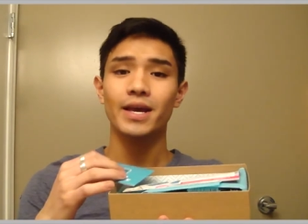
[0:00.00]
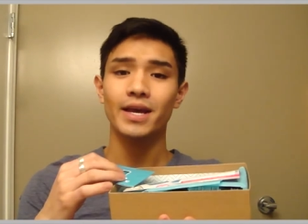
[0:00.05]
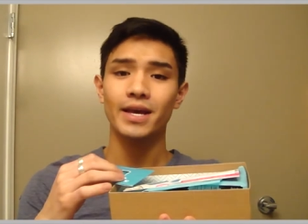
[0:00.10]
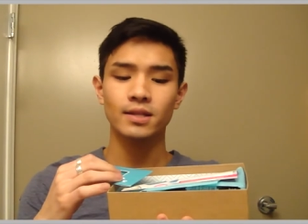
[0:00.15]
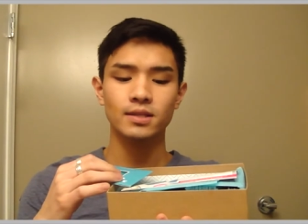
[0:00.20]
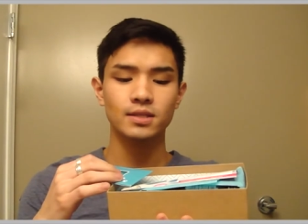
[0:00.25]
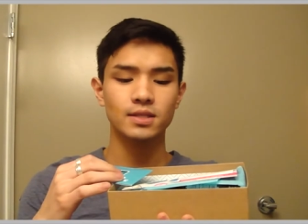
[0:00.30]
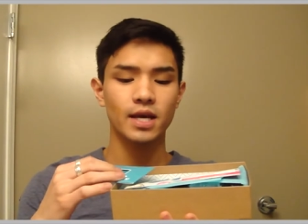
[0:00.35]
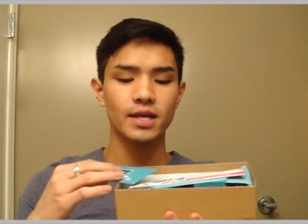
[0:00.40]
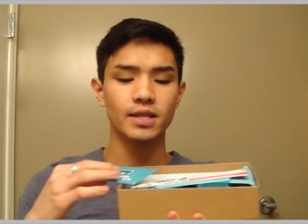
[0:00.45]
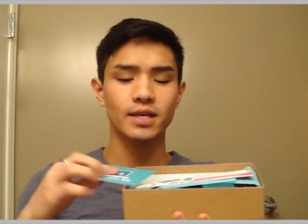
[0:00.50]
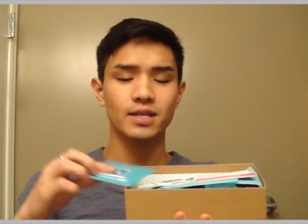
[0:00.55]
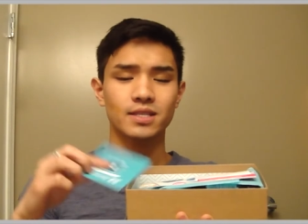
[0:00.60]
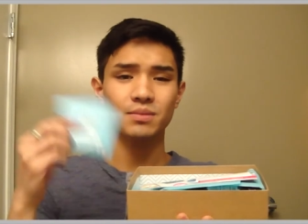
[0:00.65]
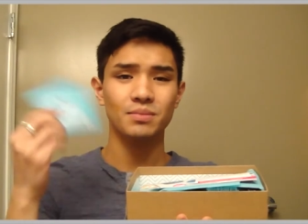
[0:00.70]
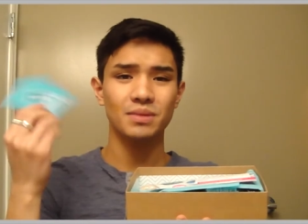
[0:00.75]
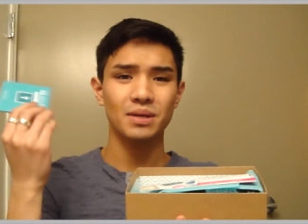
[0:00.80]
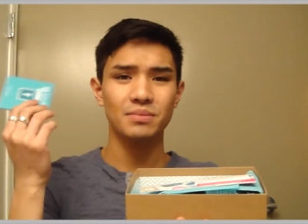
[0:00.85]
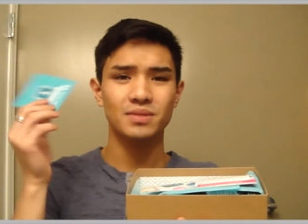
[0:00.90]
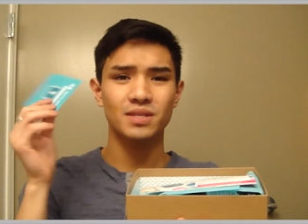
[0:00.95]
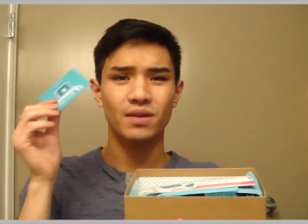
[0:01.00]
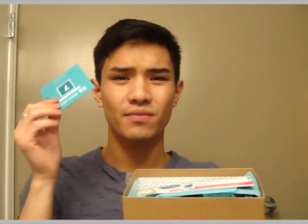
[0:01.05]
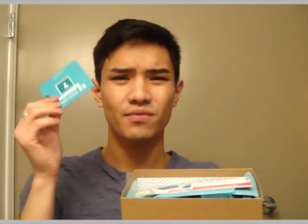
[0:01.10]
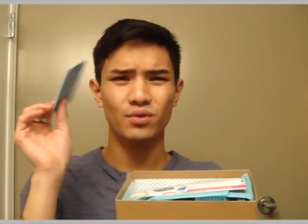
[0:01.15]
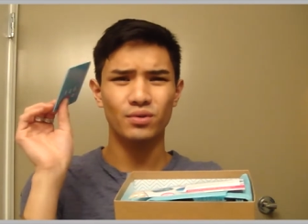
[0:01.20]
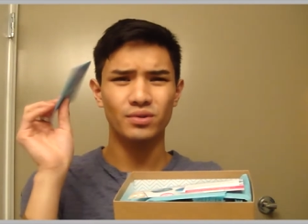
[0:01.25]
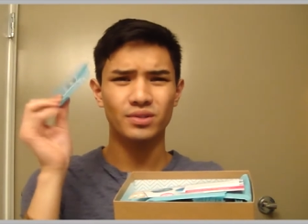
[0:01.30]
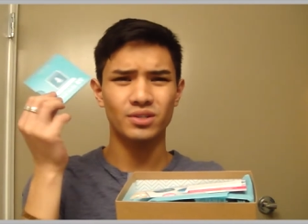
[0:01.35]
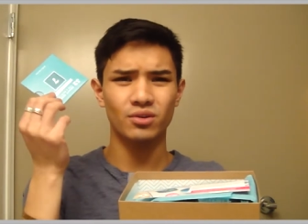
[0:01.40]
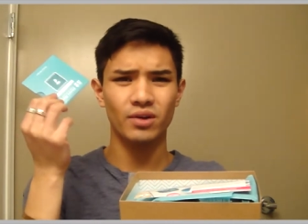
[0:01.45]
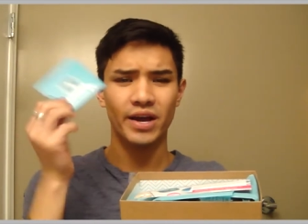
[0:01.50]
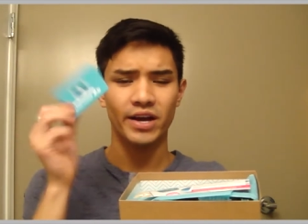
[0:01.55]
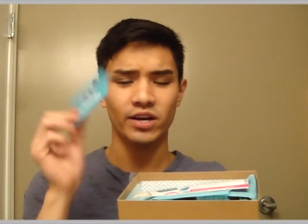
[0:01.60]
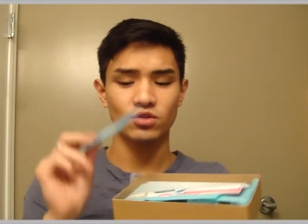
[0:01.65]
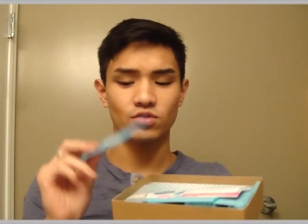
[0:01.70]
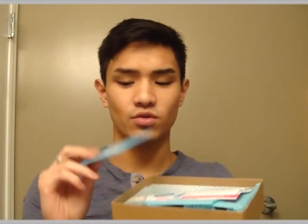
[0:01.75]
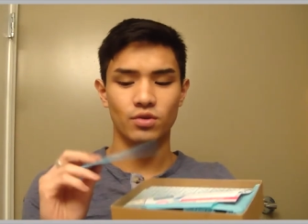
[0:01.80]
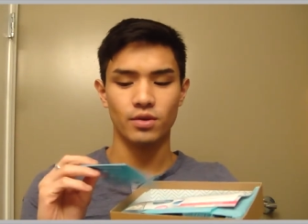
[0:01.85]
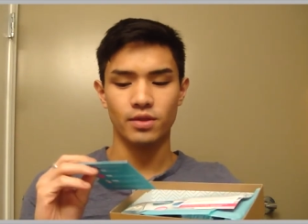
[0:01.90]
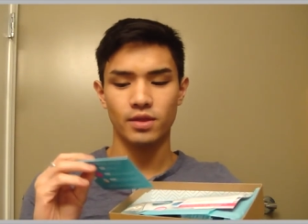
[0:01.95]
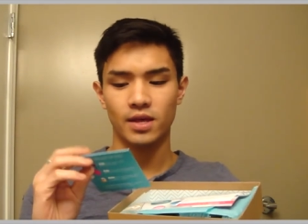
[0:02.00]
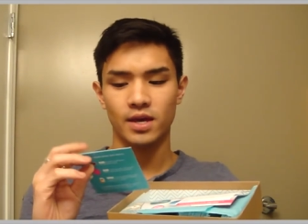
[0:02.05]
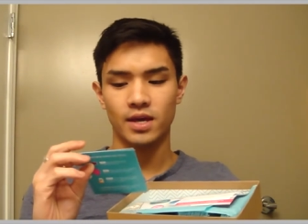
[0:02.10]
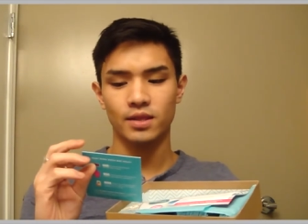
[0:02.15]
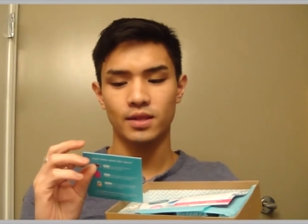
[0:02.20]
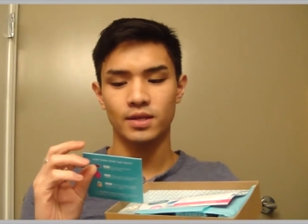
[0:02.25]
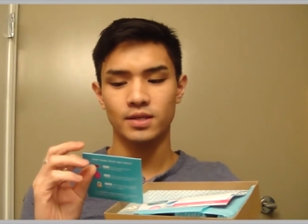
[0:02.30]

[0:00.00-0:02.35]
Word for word: Inside, they sometimes give you a little extra thing.